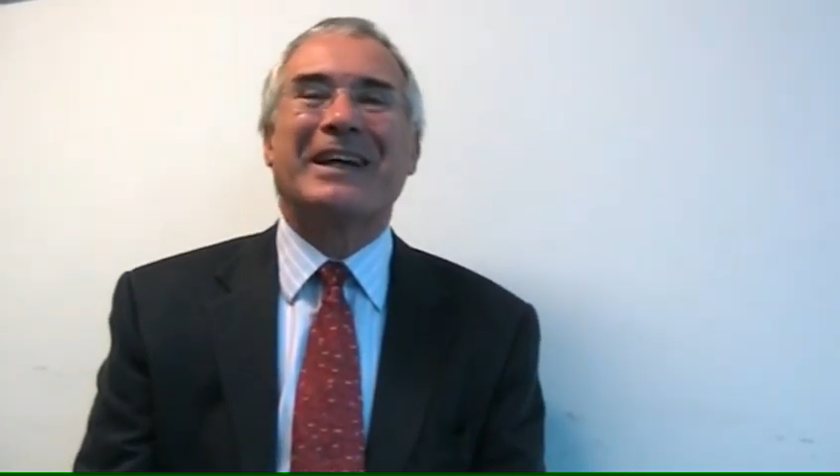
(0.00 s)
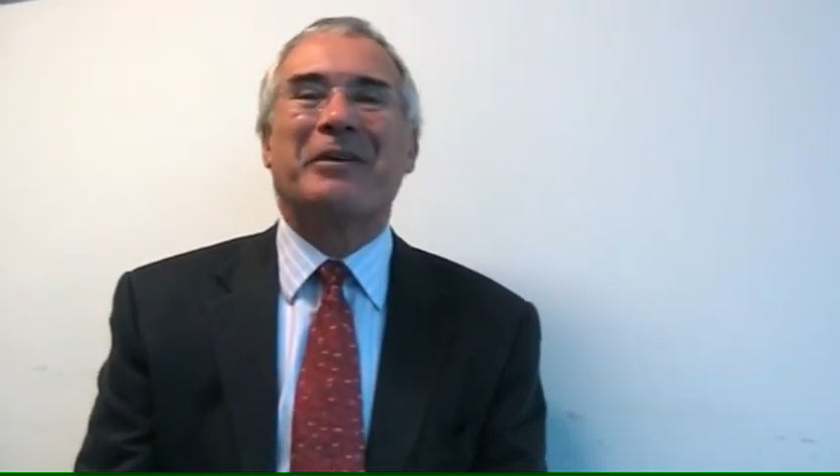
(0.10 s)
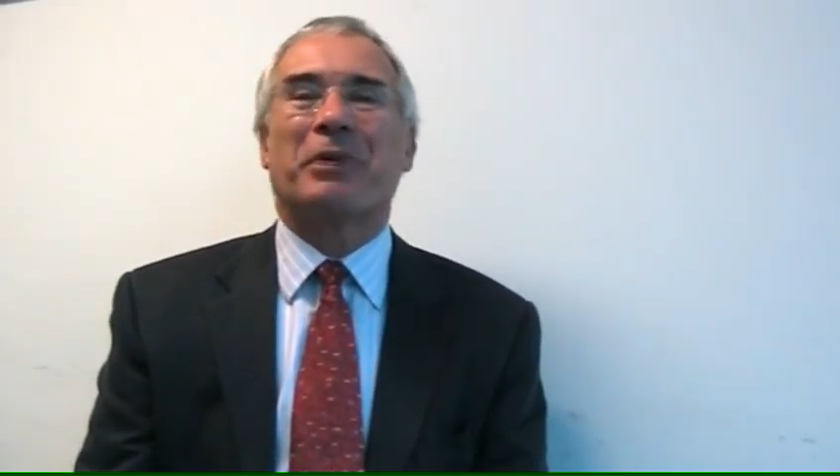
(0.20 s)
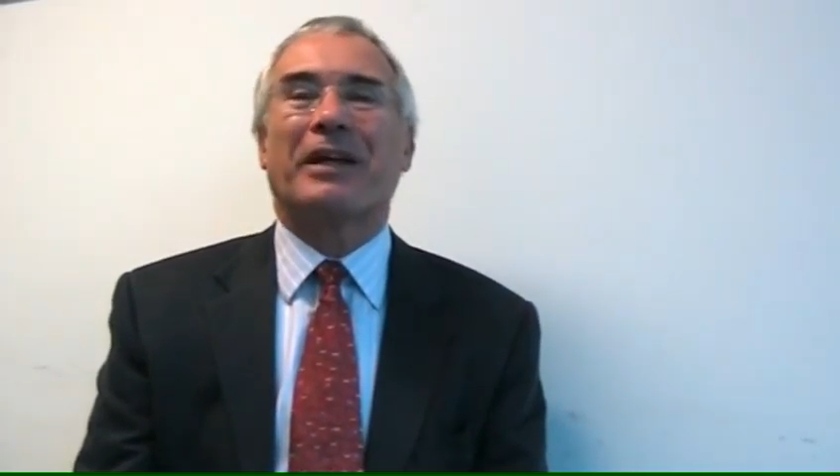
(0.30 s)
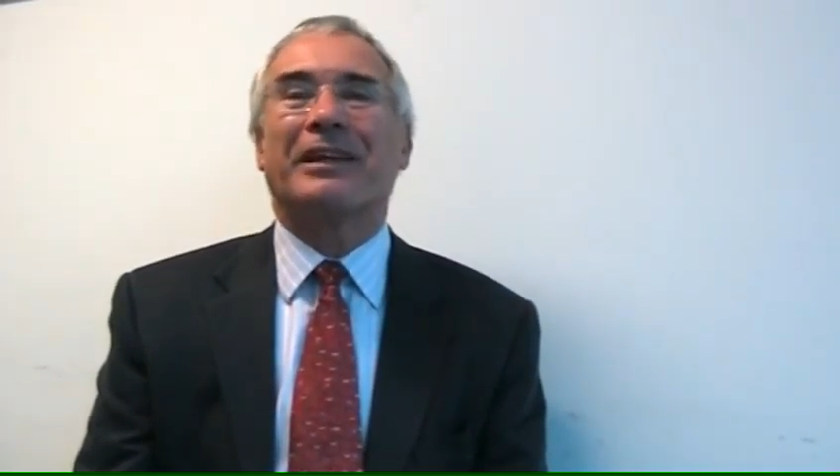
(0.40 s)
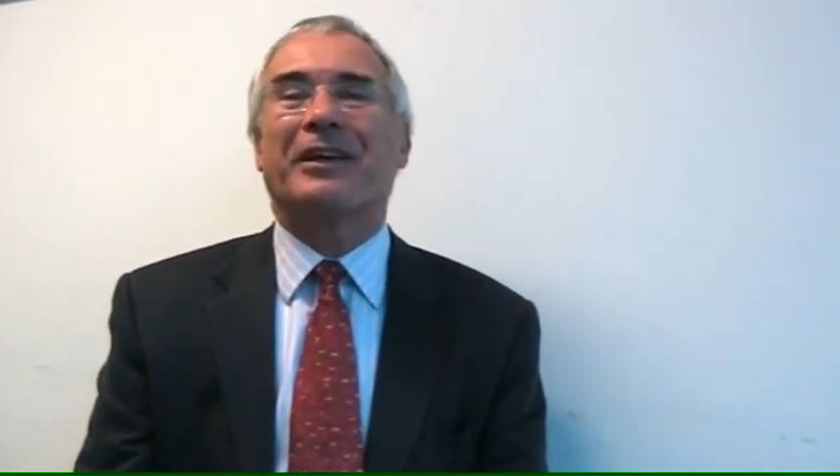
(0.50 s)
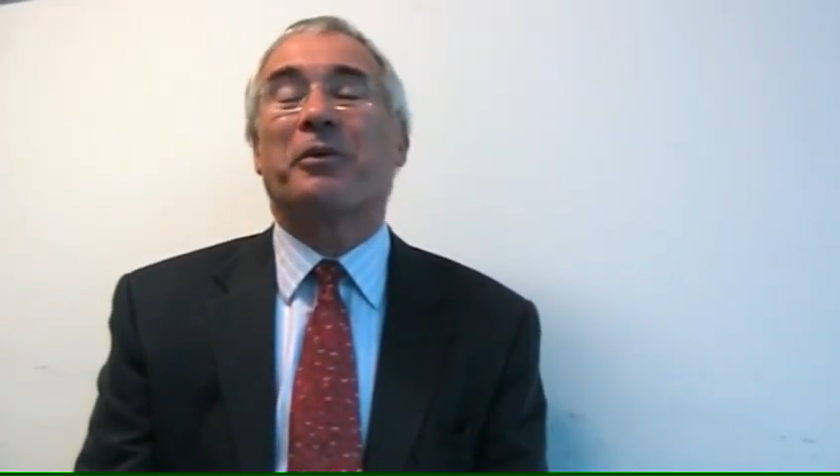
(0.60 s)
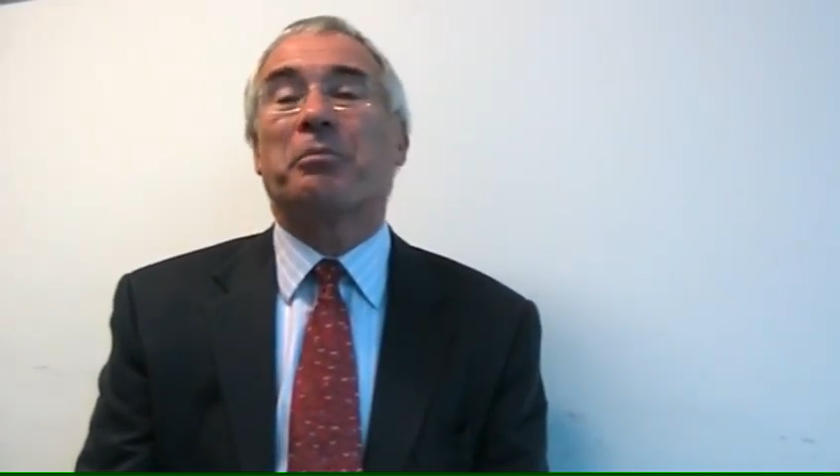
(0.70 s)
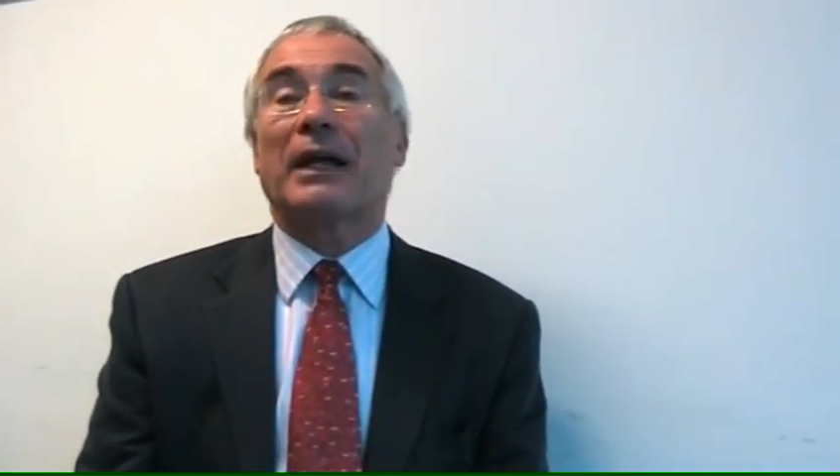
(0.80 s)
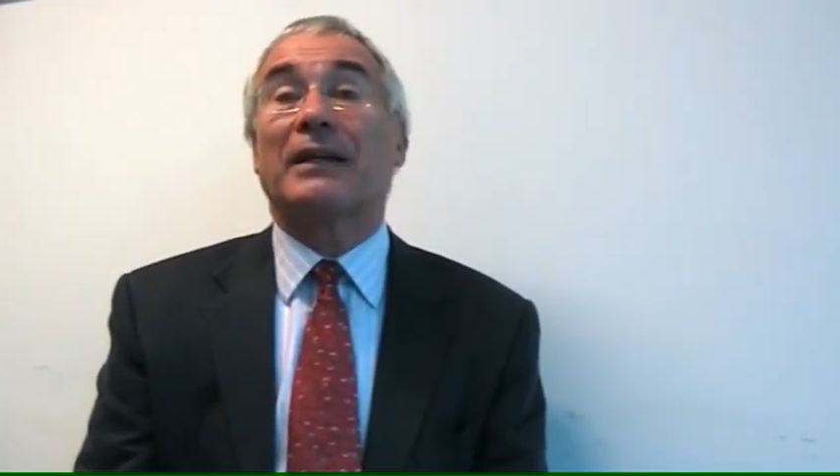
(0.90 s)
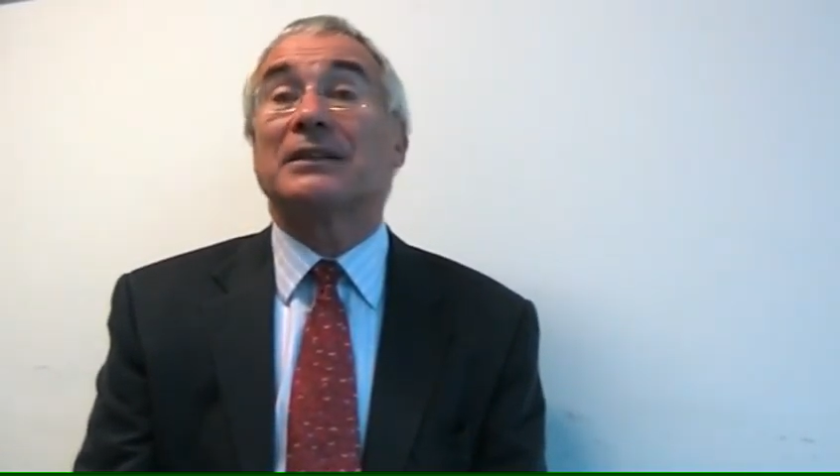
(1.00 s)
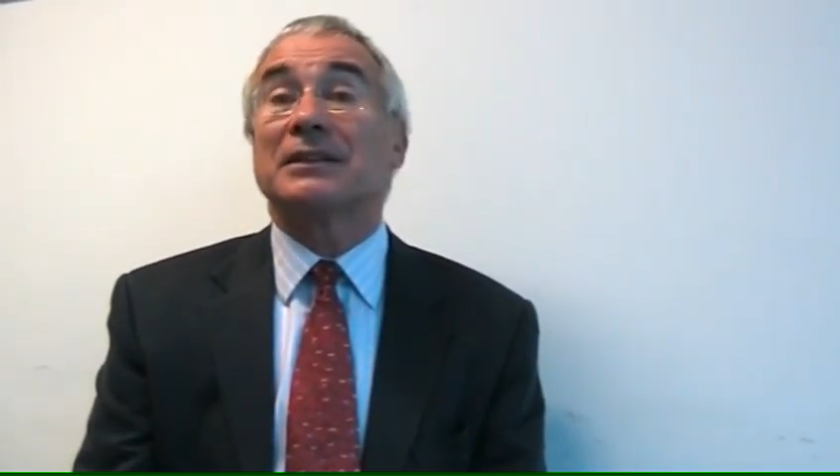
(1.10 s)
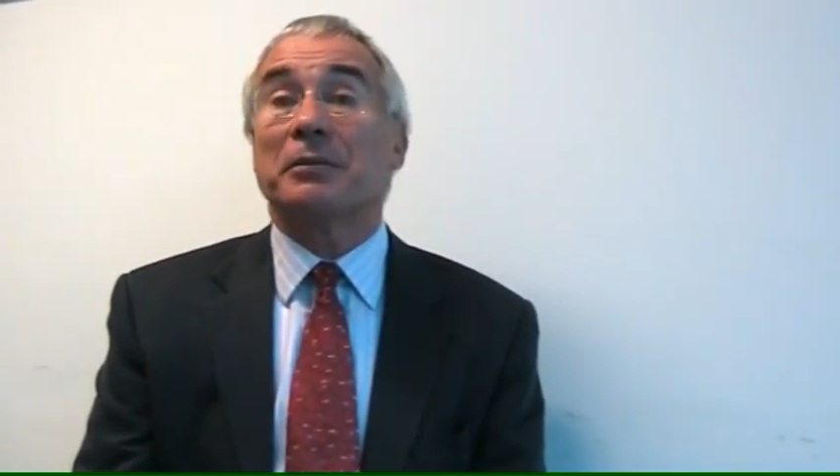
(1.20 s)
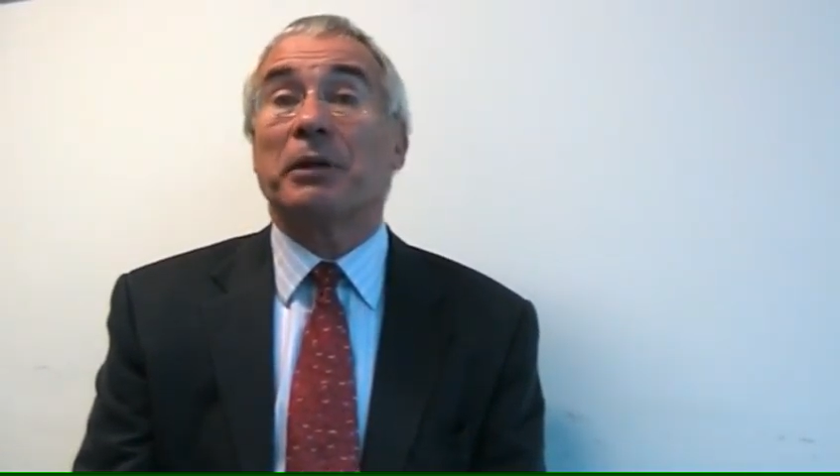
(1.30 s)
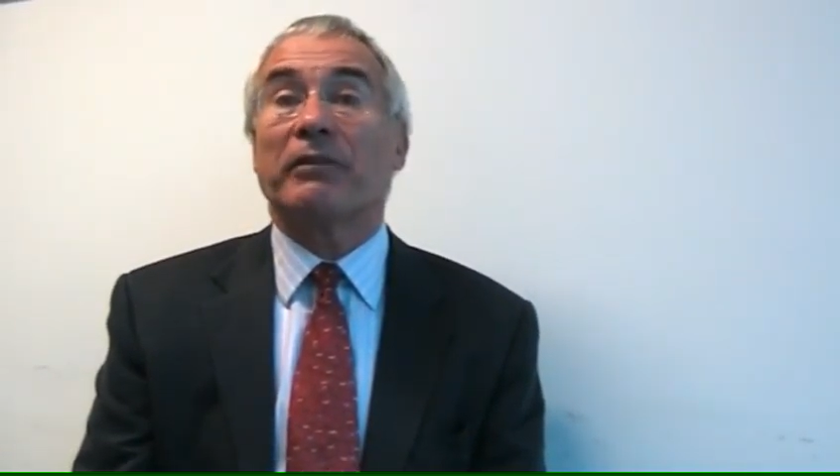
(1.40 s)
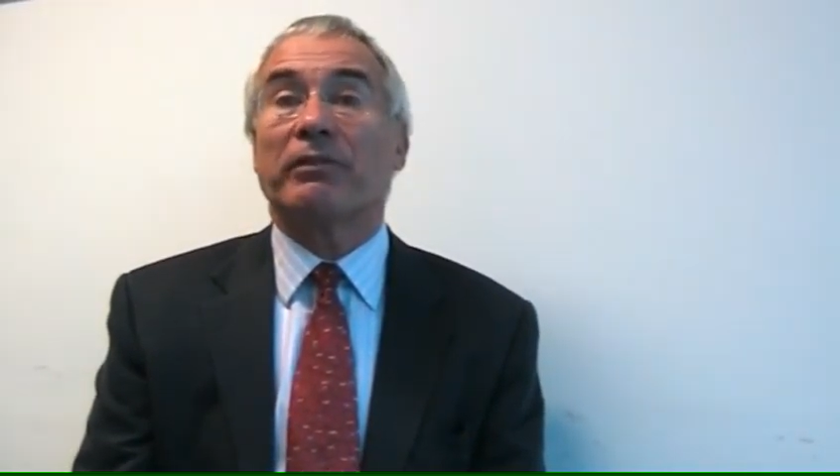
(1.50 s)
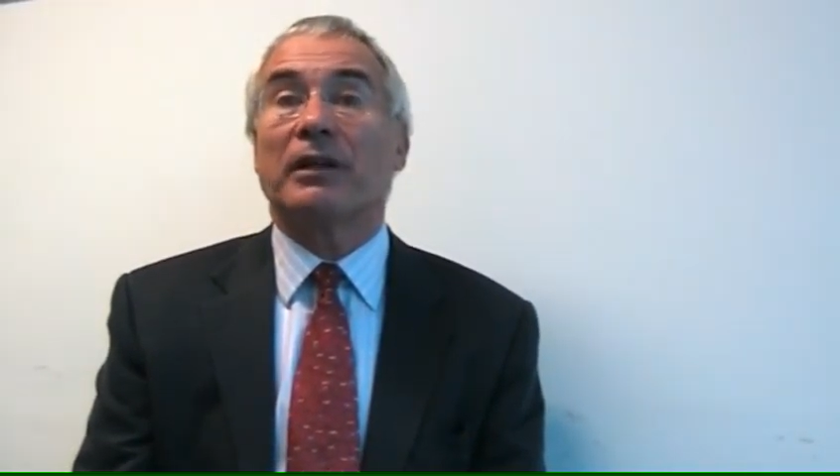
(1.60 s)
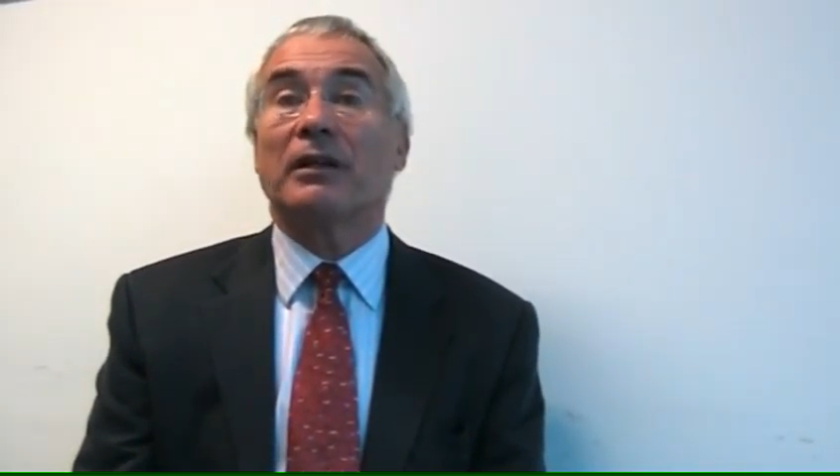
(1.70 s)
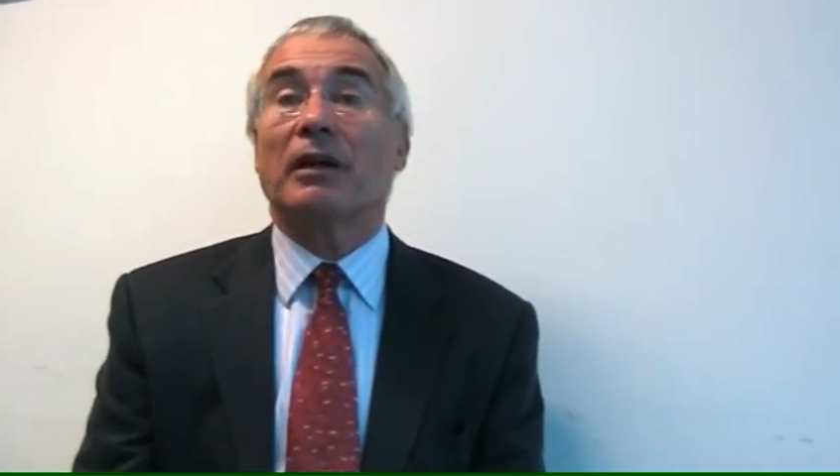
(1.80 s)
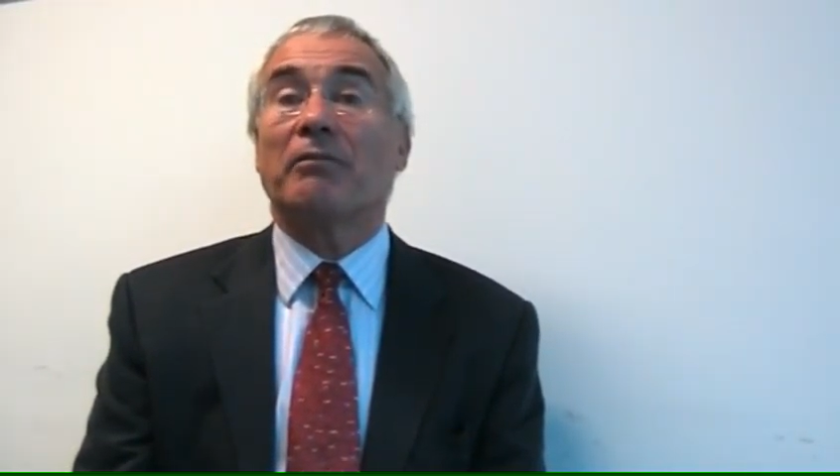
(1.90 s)
but I think on balance the benefit
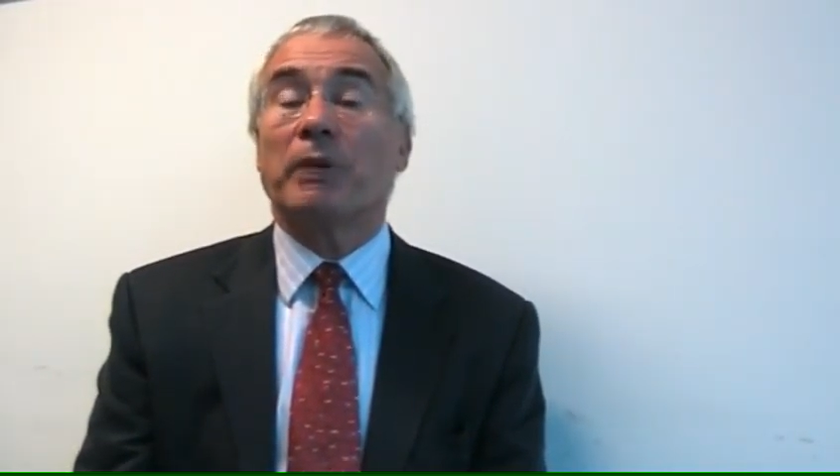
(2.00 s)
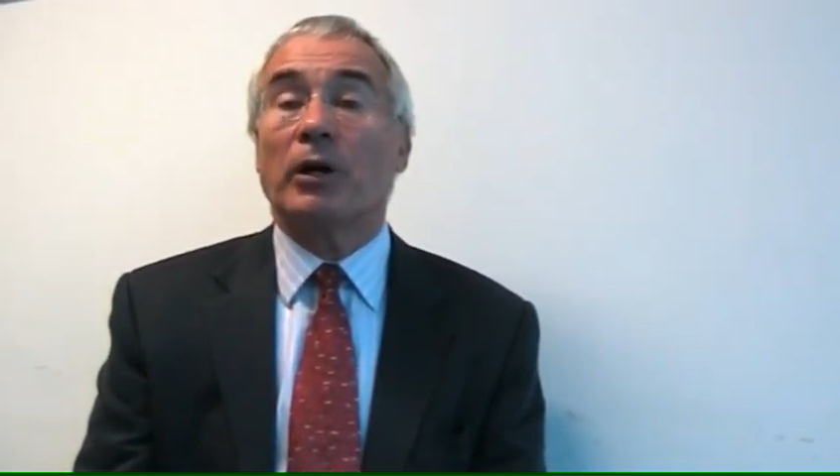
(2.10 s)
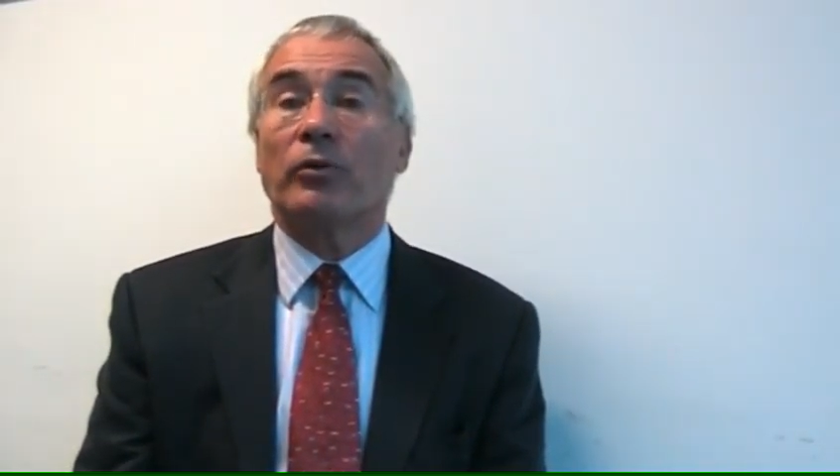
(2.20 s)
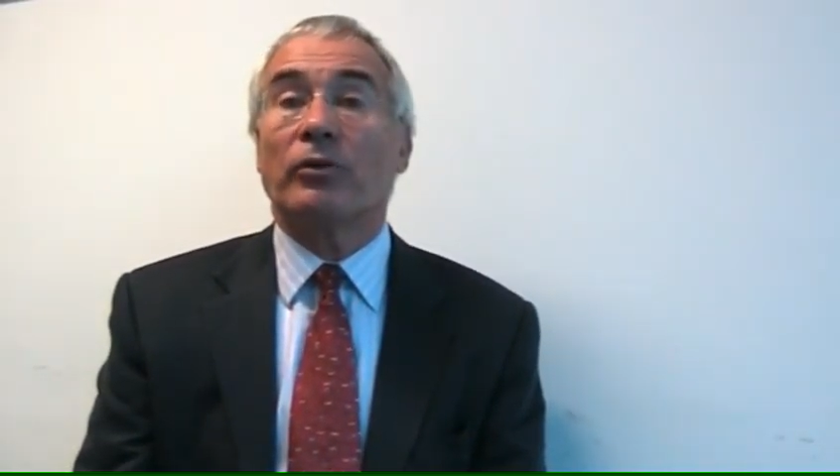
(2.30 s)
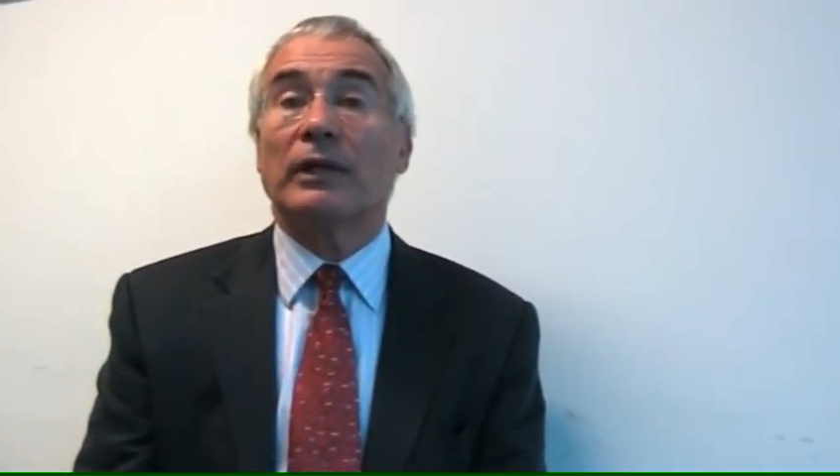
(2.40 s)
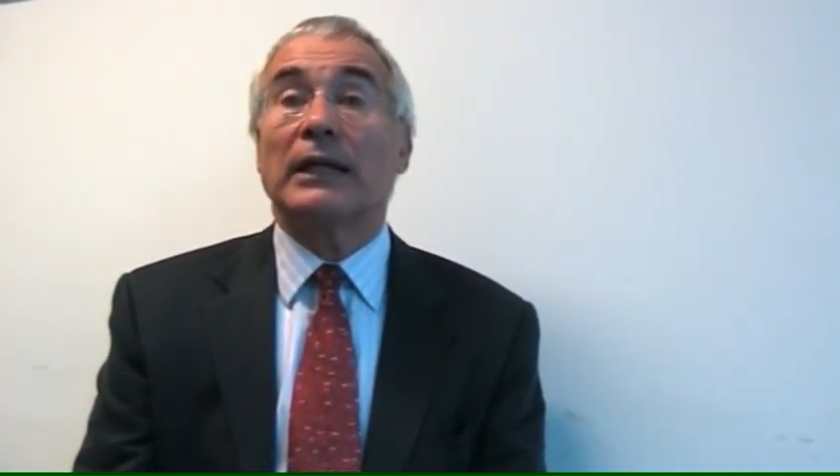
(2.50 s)
of both.